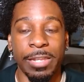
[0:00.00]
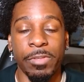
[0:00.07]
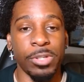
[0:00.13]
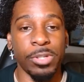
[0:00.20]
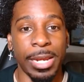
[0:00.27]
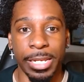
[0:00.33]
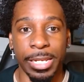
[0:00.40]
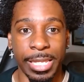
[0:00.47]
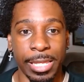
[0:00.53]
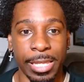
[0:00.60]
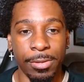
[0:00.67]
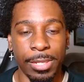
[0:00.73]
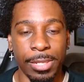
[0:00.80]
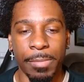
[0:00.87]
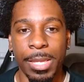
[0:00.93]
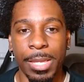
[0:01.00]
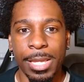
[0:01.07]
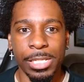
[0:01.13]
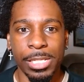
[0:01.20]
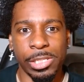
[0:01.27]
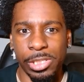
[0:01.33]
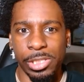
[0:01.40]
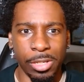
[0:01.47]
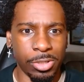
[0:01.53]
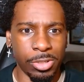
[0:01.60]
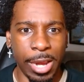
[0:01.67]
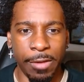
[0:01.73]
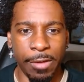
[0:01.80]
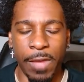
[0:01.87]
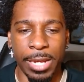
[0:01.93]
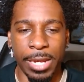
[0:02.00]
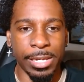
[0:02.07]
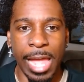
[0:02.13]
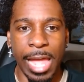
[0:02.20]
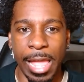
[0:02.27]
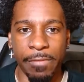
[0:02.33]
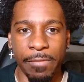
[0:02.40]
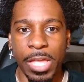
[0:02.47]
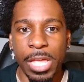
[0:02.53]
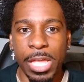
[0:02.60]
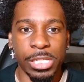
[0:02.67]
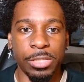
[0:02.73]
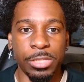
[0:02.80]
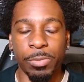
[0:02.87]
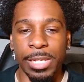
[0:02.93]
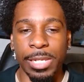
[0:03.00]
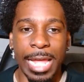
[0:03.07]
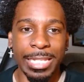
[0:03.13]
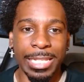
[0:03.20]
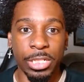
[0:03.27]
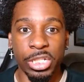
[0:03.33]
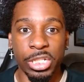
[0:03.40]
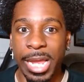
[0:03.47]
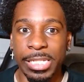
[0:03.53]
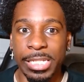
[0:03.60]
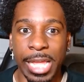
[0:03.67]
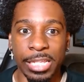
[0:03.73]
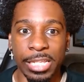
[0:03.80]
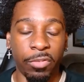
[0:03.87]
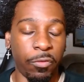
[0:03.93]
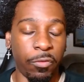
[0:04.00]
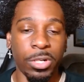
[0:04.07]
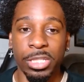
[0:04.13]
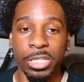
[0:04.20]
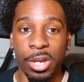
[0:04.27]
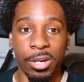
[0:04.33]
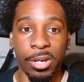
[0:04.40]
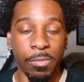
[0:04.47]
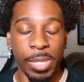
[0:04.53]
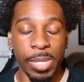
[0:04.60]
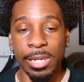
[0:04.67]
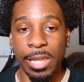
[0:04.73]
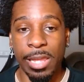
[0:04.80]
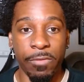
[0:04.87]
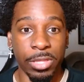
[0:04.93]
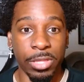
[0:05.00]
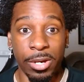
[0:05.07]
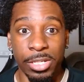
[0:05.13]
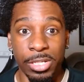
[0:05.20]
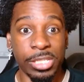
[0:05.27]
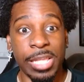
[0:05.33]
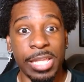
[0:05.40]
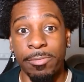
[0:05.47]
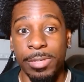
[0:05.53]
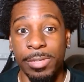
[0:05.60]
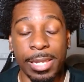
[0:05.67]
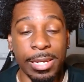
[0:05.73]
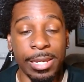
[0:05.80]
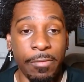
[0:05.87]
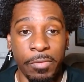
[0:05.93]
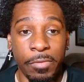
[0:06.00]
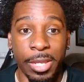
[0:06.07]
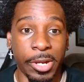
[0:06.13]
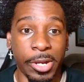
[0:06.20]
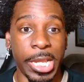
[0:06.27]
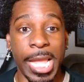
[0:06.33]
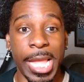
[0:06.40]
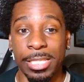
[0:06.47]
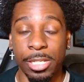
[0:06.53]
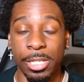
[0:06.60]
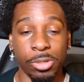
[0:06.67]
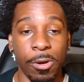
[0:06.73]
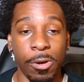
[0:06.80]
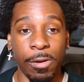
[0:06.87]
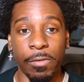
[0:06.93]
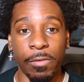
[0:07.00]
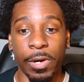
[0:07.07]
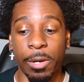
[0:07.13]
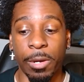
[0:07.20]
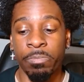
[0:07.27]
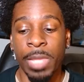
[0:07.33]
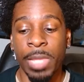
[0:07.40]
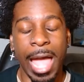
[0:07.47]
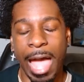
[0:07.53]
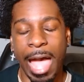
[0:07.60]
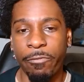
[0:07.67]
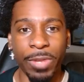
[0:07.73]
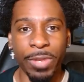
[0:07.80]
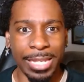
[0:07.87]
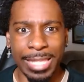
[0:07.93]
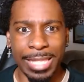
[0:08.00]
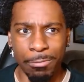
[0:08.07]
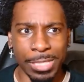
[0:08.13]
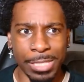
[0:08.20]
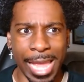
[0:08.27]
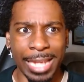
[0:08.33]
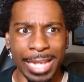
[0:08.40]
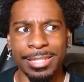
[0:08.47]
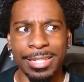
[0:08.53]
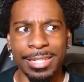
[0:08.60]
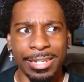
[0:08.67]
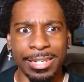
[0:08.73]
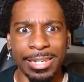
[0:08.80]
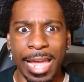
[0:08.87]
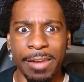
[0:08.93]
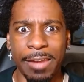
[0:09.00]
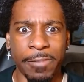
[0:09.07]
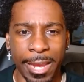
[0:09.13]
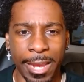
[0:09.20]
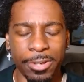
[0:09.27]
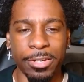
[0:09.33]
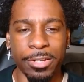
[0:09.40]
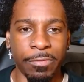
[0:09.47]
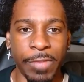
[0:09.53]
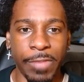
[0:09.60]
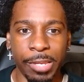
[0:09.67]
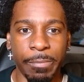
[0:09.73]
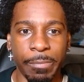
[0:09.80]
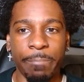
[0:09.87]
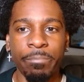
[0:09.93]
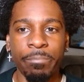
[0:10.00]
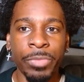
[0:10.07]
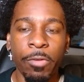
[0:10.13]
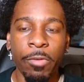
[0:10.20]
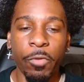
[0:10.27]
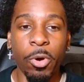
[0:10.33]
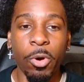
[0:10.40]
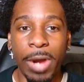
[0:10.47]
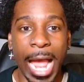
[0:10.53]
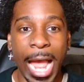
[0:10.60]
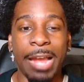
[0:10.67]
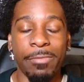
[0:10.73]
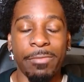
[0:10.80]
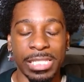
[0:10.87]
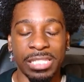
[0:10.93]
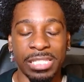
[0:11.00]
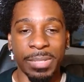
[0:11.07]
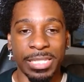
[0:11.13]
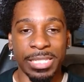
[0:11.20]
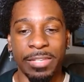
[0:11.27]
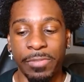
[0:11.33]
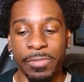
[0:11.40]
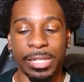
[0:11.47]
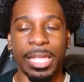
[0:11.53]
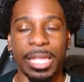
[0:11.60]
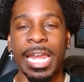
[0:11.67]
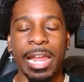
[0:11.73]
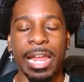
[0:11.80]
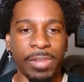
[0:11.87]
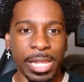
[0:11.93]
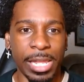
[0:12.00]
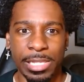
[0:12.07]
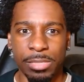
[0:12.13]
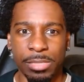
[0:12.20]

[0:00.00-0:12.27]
even trying to kill them. She's still trying to find a life. She's realizing Josh has forced her to be in love with her, and she's not really in love with her, and he has control over her. I feel like that was actually a lot of character development for Iris specifically, and I feel like